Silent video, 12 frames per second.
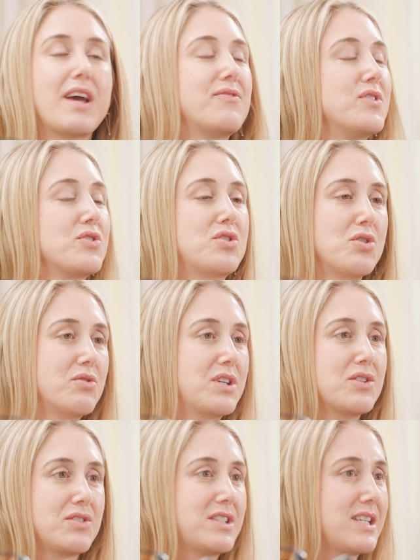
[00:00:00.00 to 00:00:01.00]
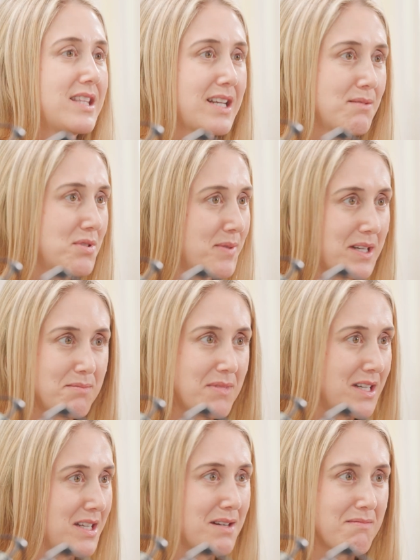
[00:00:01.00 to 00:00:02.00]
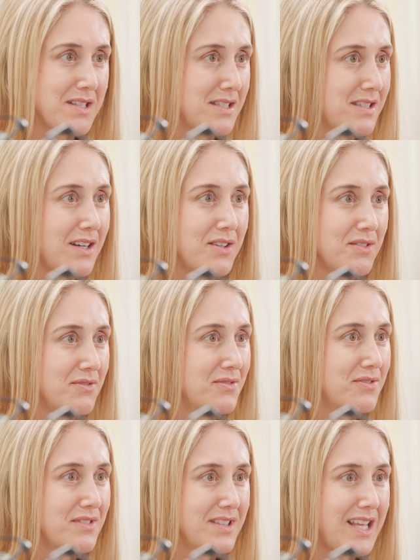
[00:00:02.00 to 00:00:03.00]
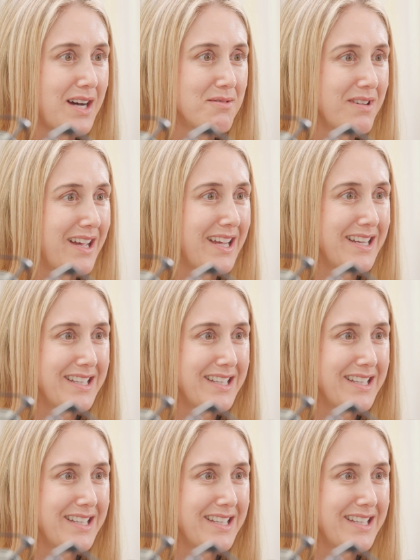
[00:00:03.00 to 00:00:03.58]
I feel so guilty that I'm spending money on myself that way.